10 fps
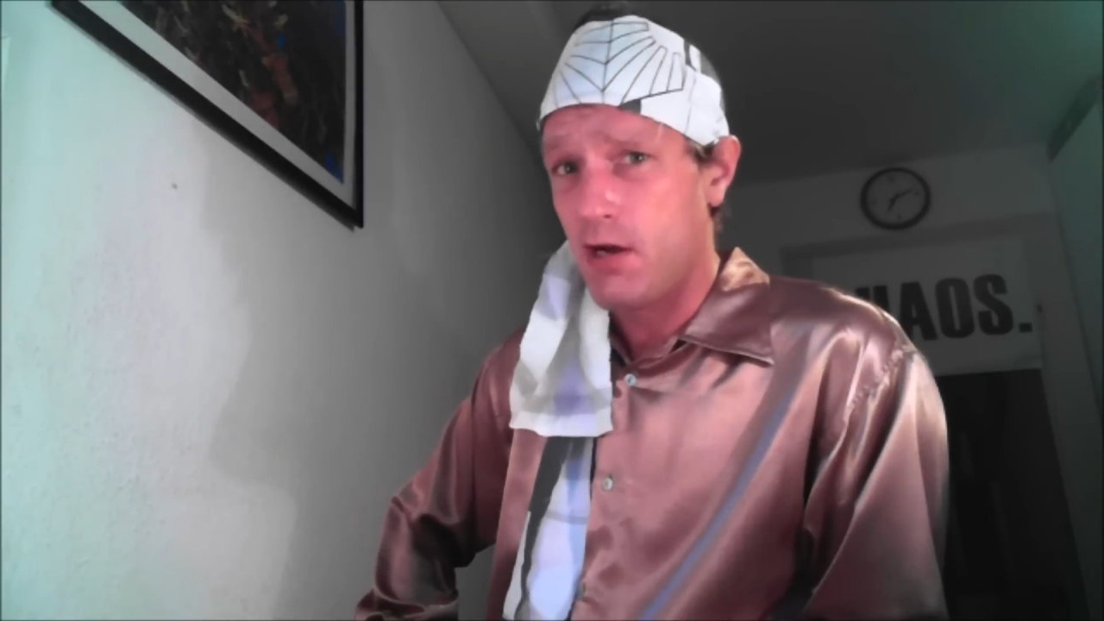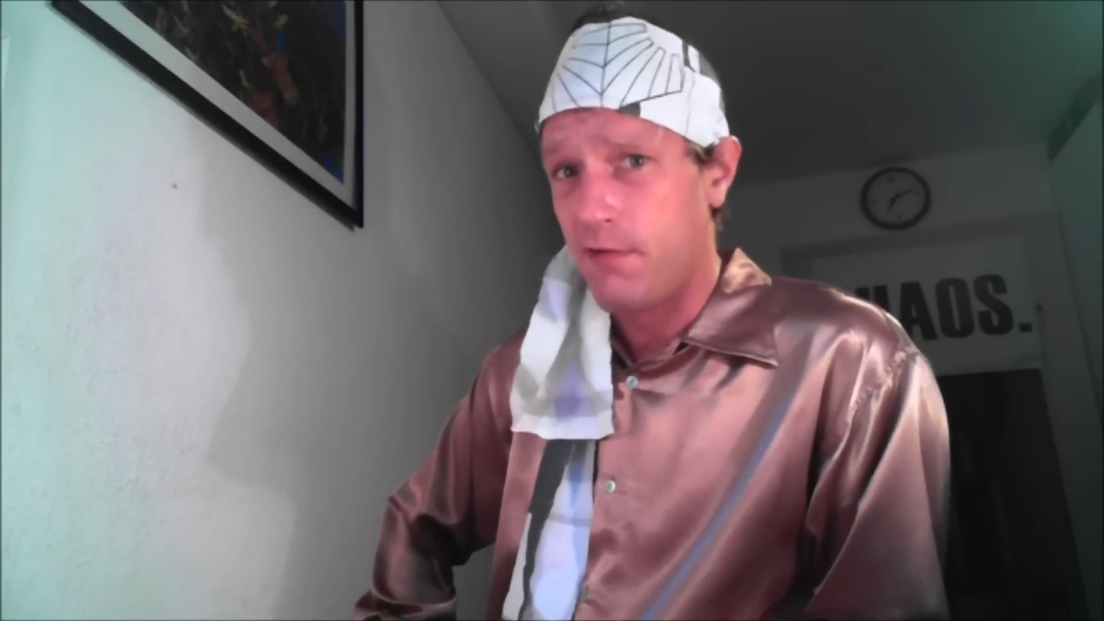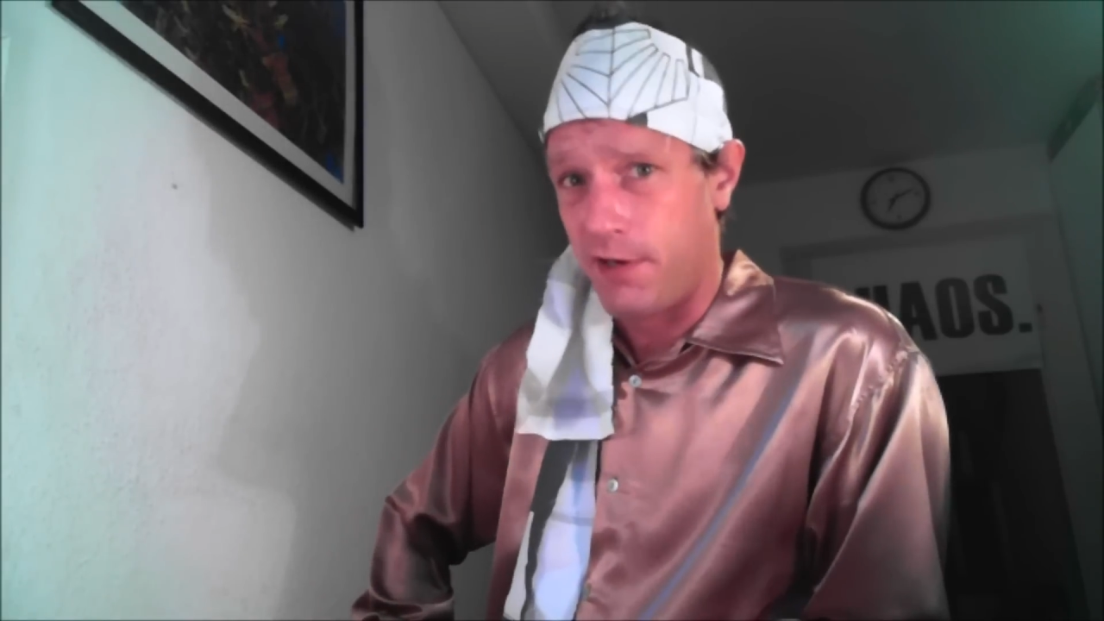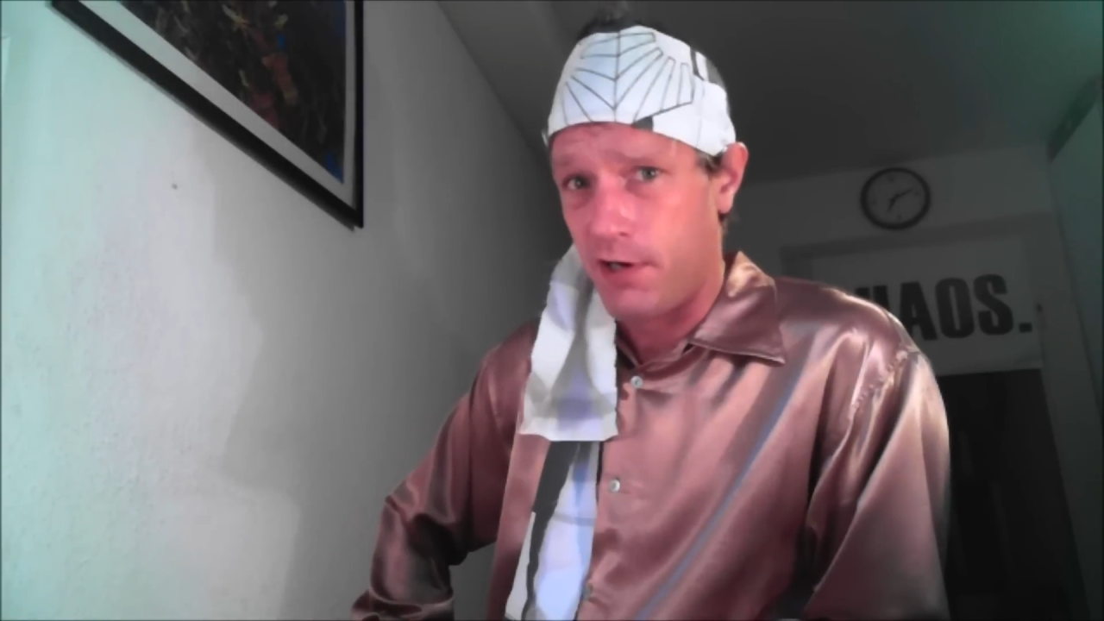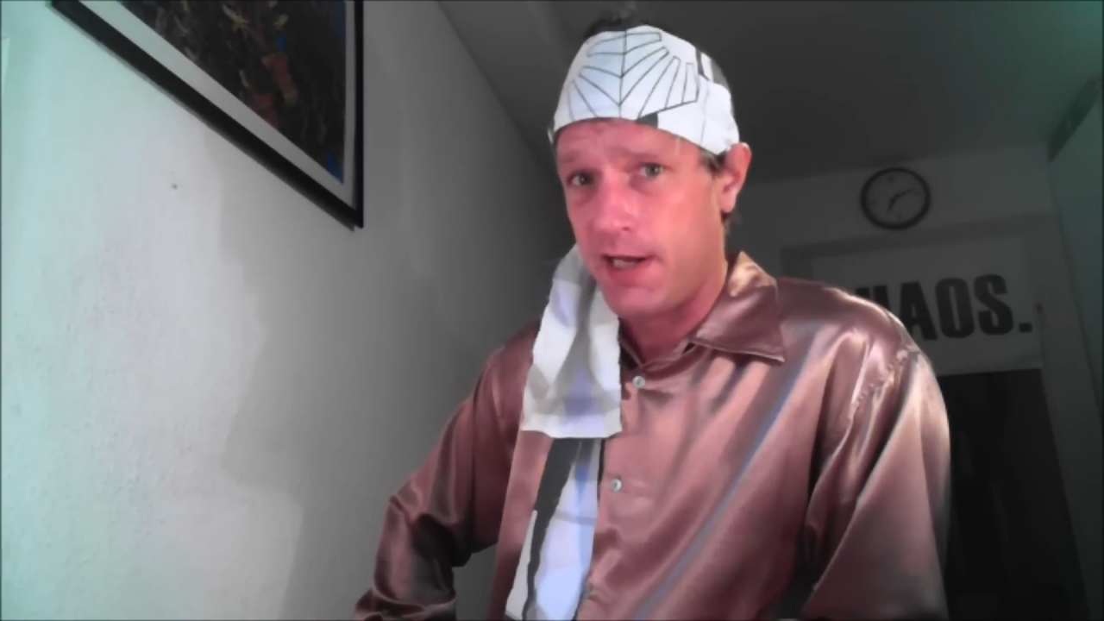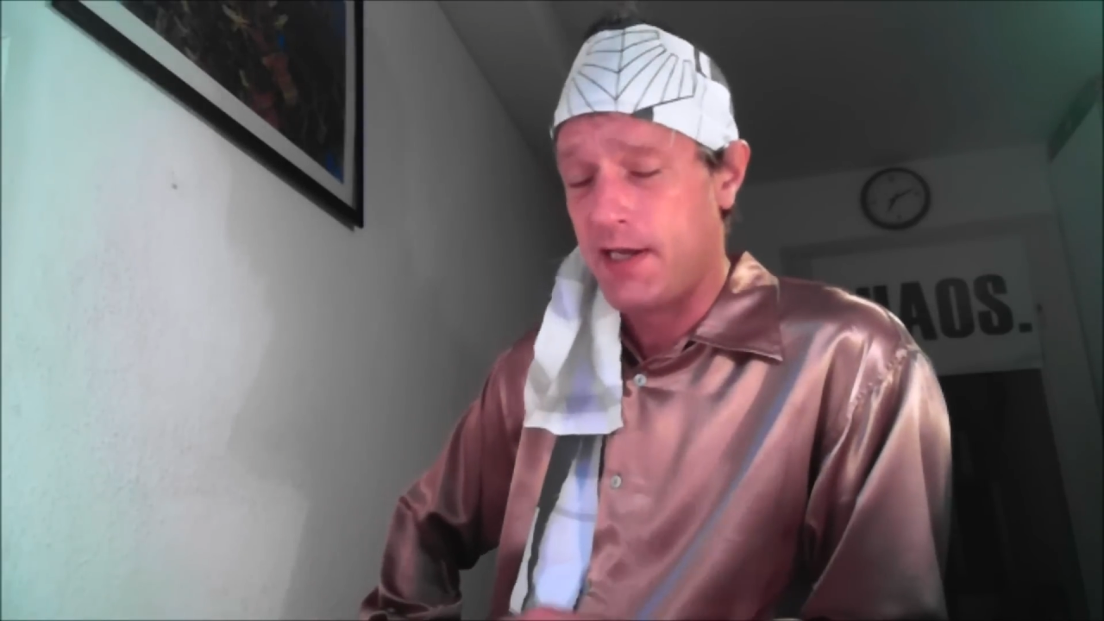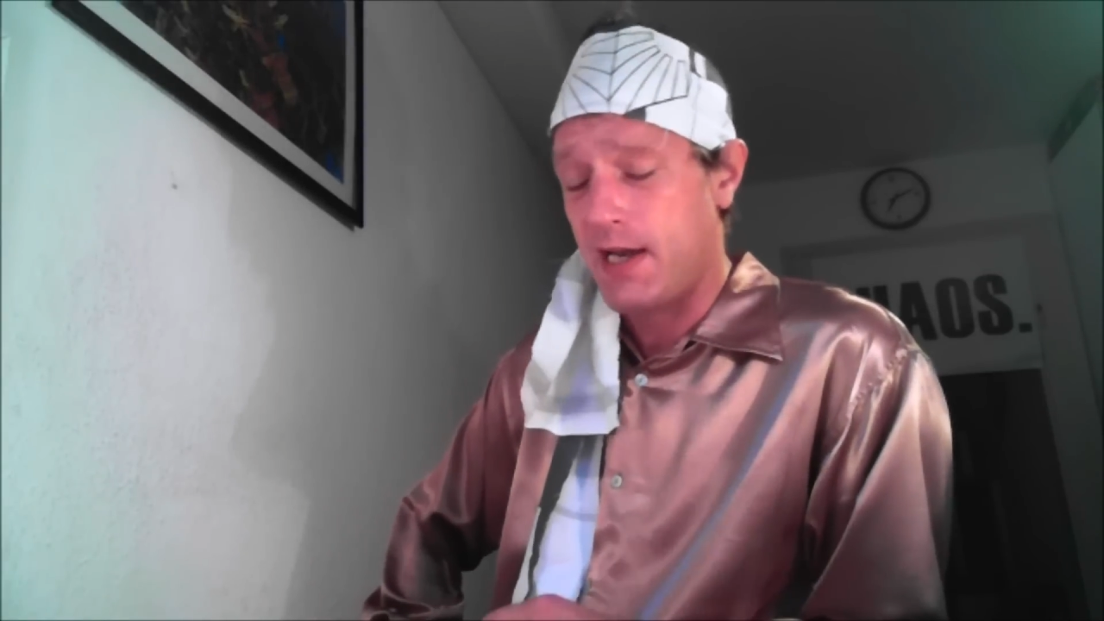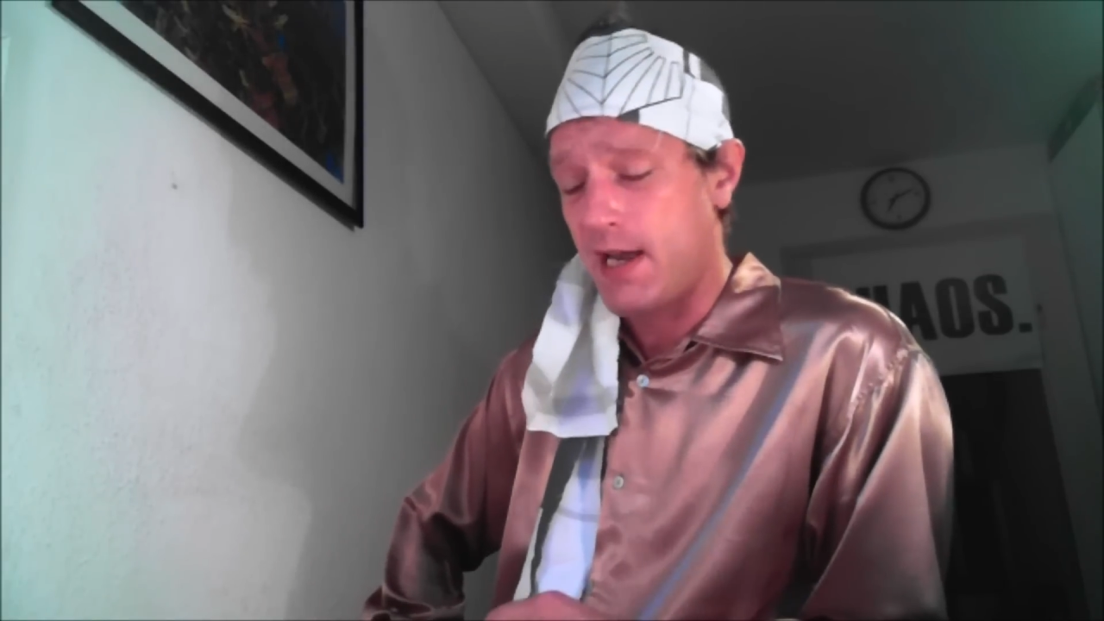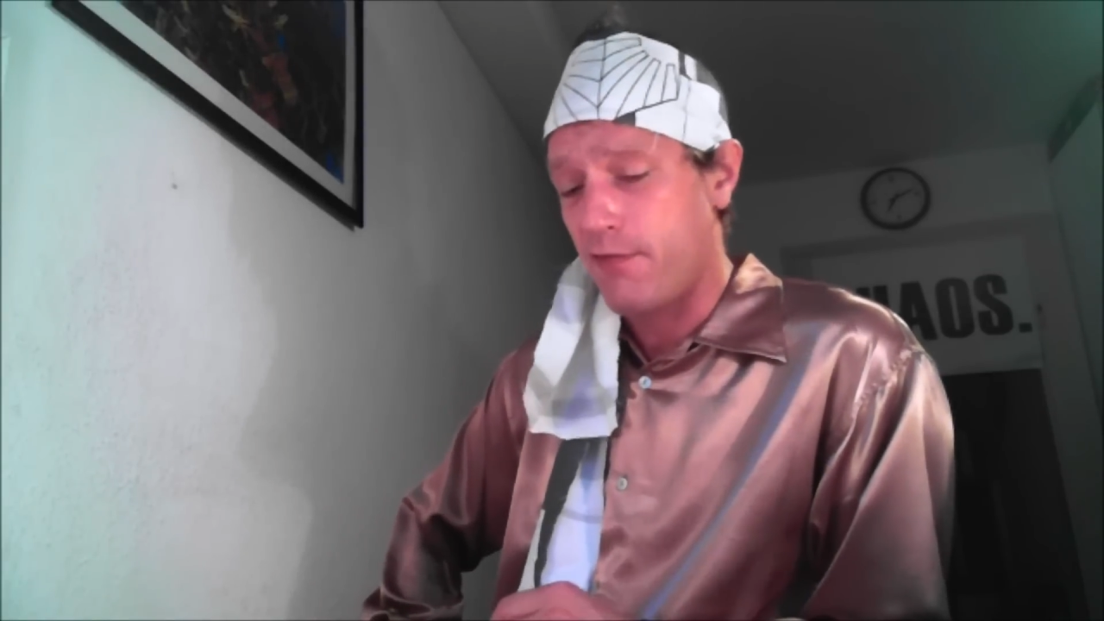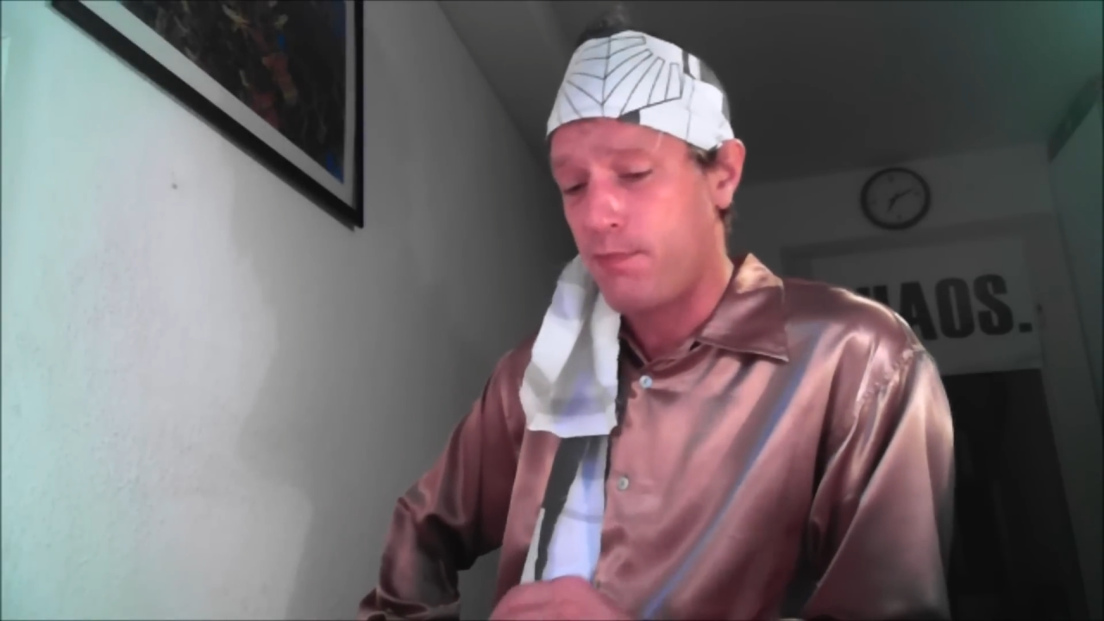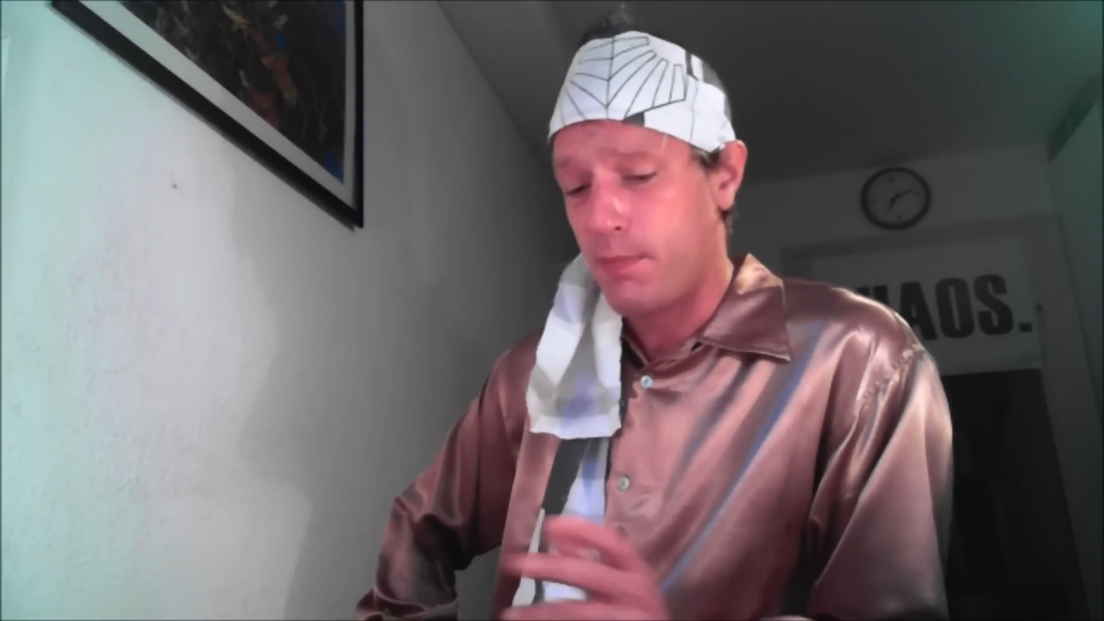over and I've